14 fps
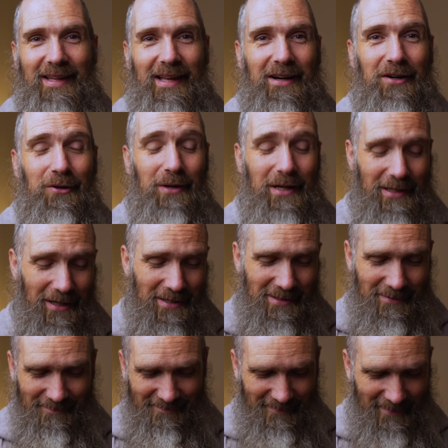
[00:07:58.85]
All right,
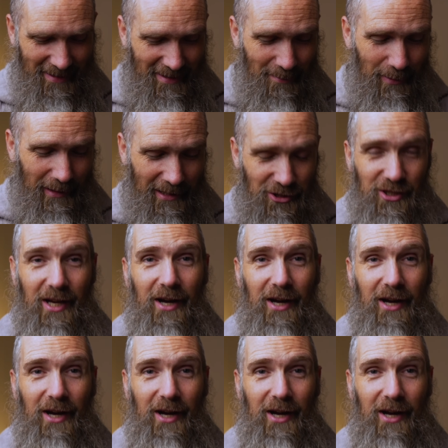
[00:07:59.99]
guys. Bless you.